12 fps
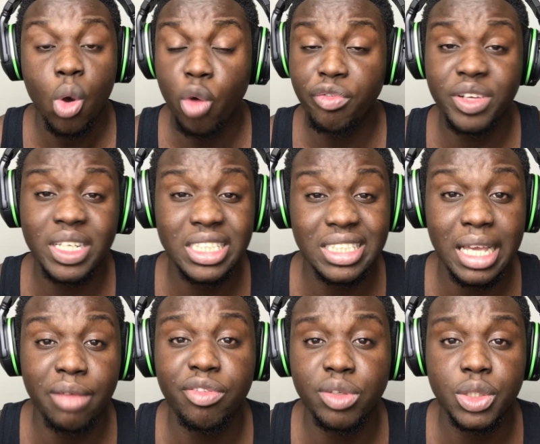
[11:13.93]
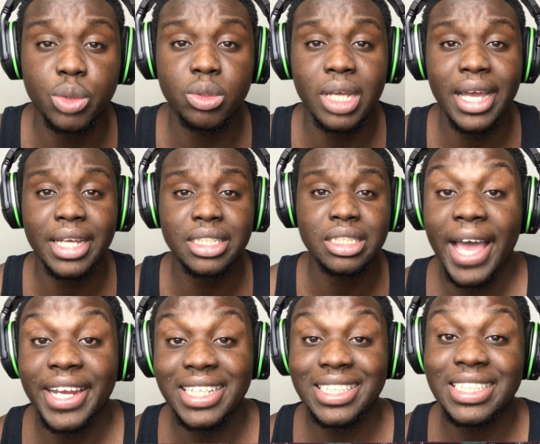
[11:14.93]
Hopefully this is helpful to you guys.
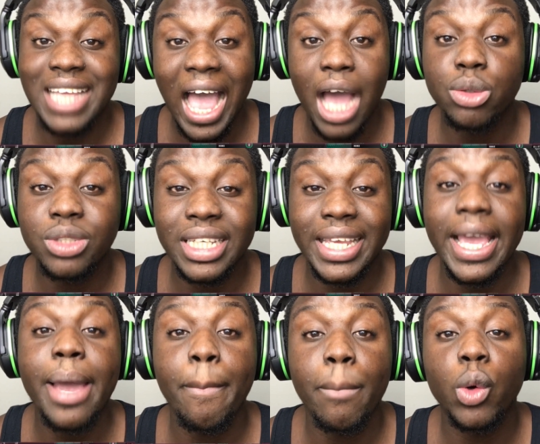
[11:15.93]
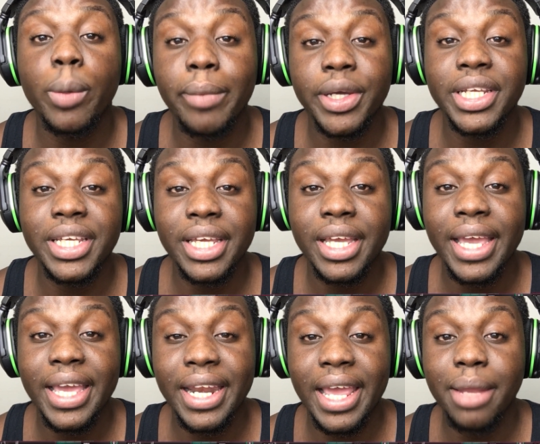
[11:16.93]
And this is how to get more money
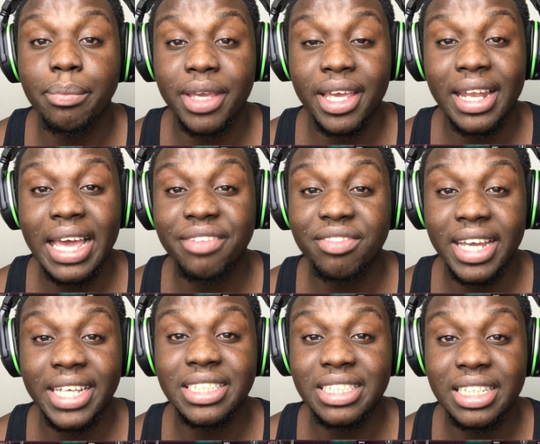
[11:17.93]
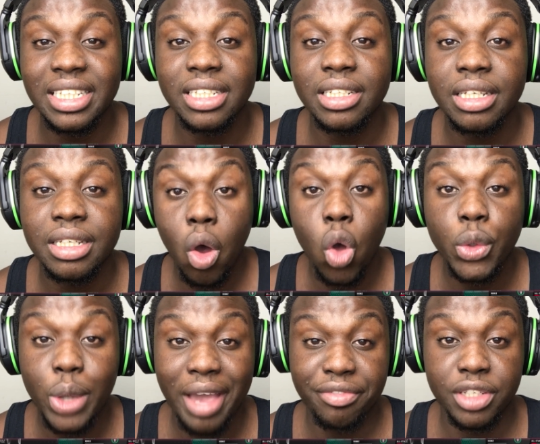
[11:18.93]
in NBA Live 19. All
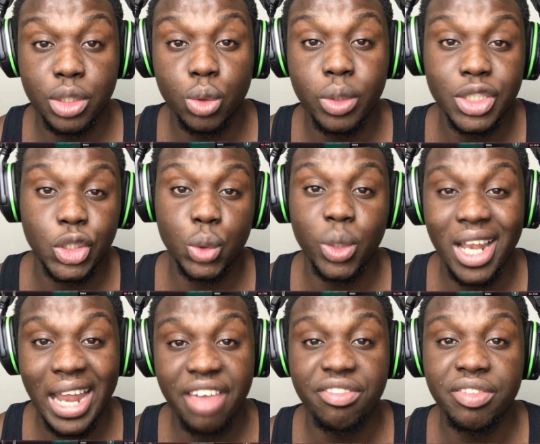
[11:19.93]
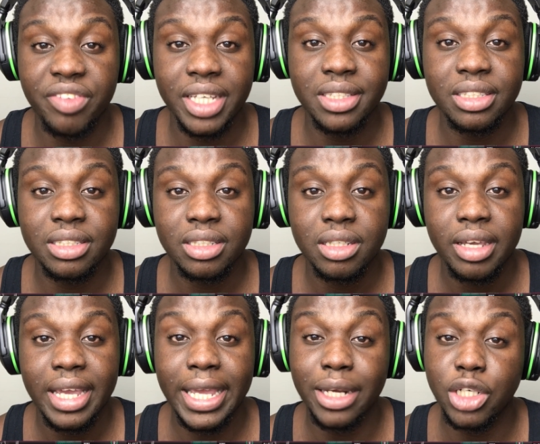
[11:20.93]
you have to do is do the live events.
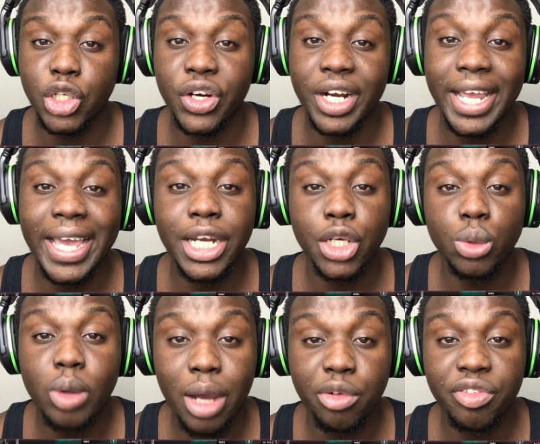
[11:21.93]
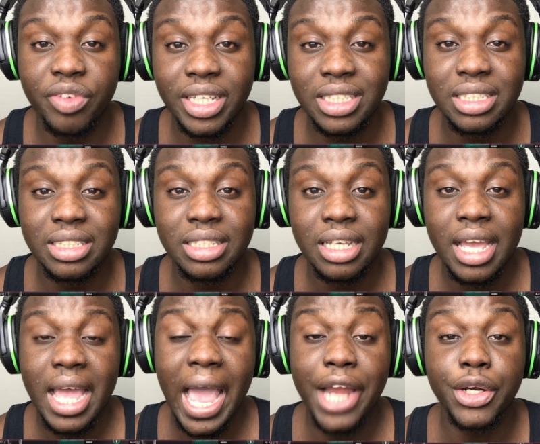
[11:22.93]
It, you're gonna get new outfits
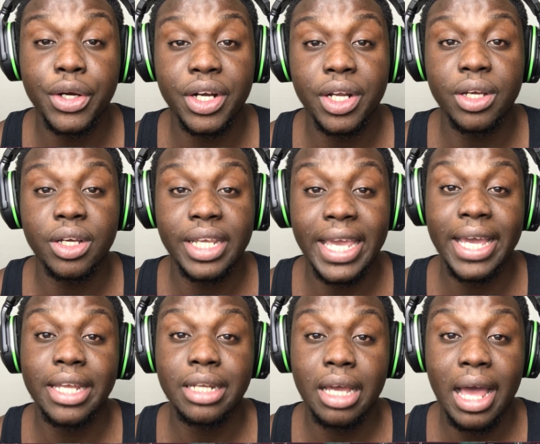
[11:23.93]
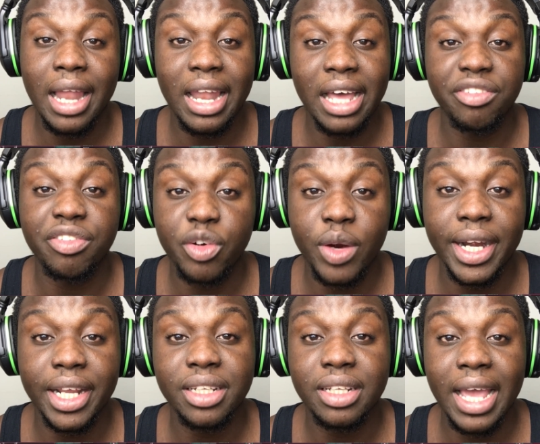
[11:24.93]
and you're gonna get a lot of
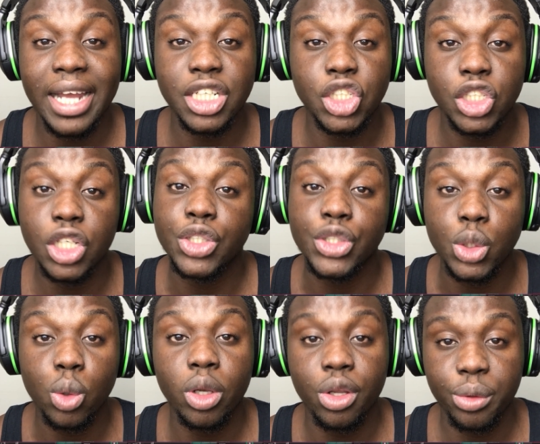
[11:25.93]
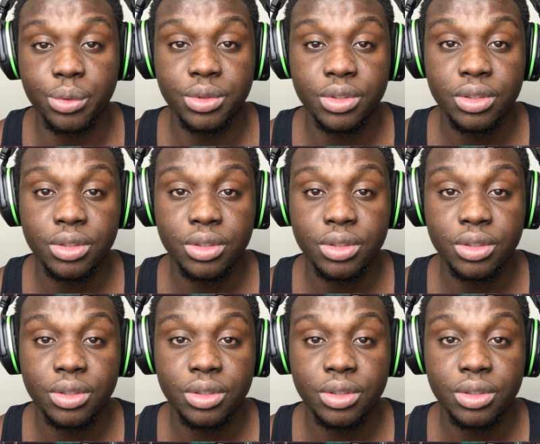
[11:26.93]
credit and it's just you alone